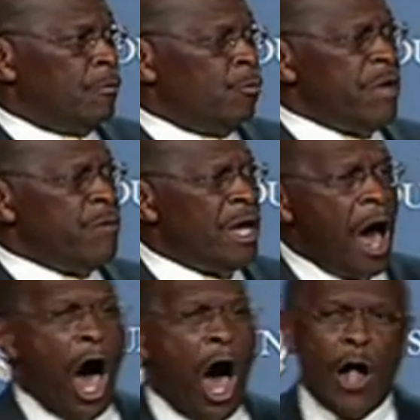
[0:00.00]
we
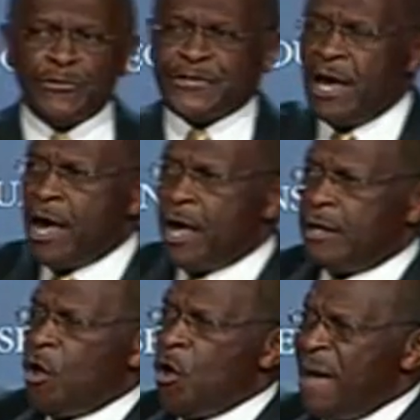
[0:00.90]
will
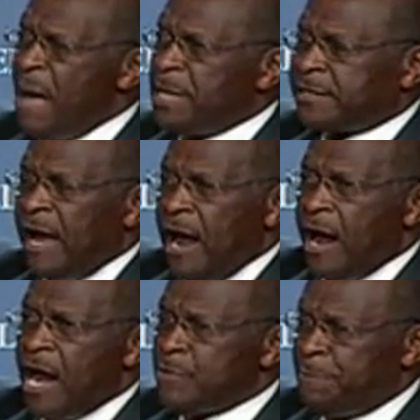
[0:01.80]
alter
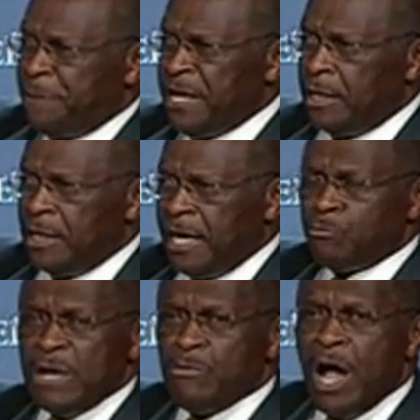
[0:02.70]
Obamacare and repeal
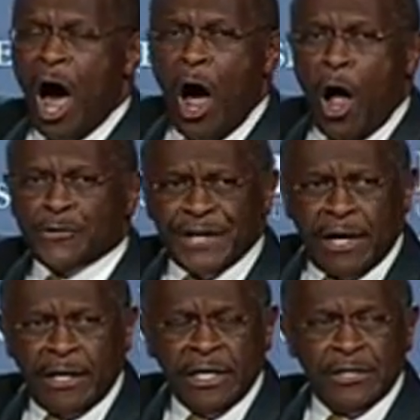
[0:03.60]
it. We will
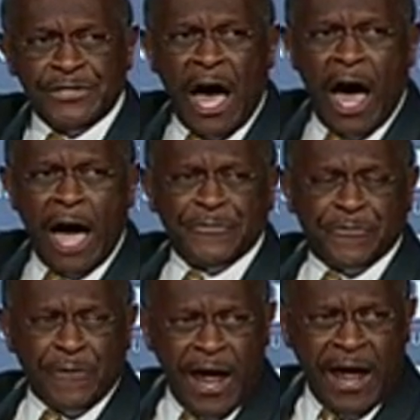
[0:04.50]
alter
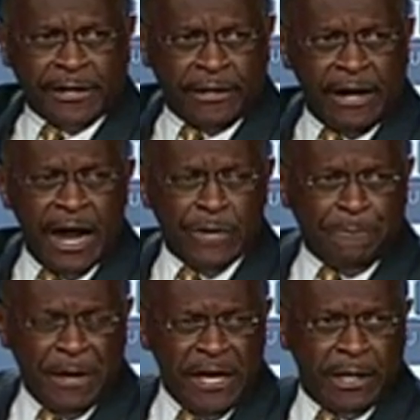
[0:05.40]
DoddFrank and
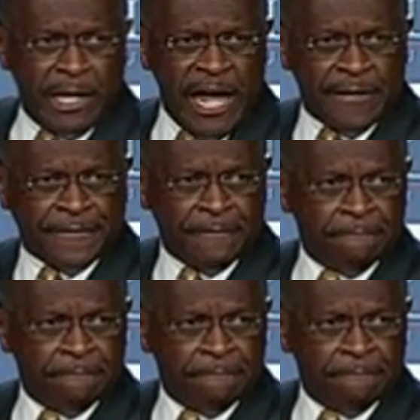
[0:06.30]
repeal it.